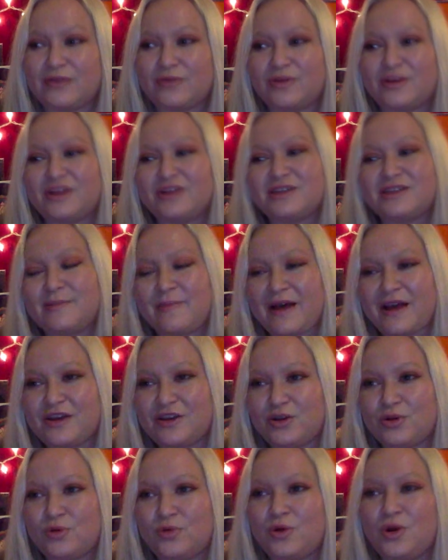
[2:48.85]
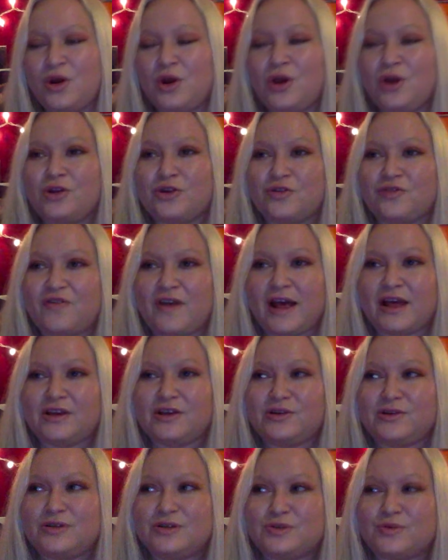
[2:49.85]
whether it's about your
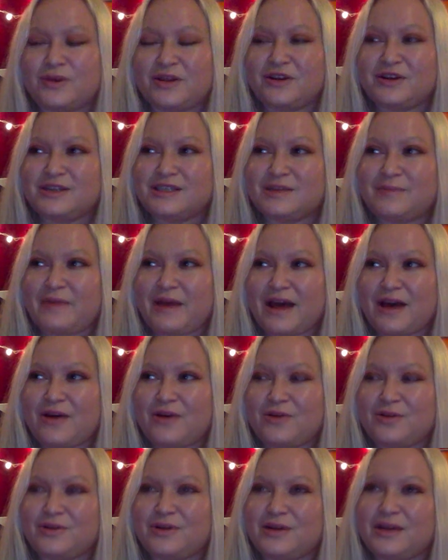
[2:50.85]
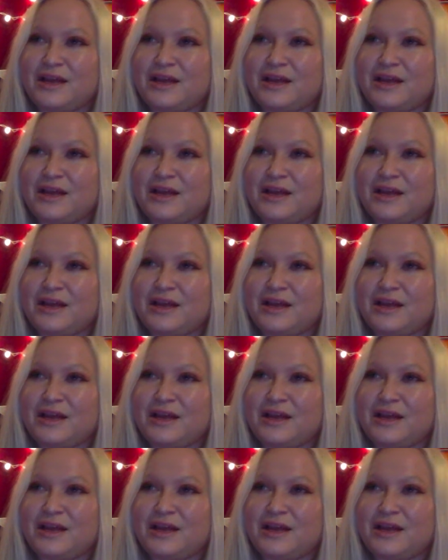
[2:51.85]
values, whether it's about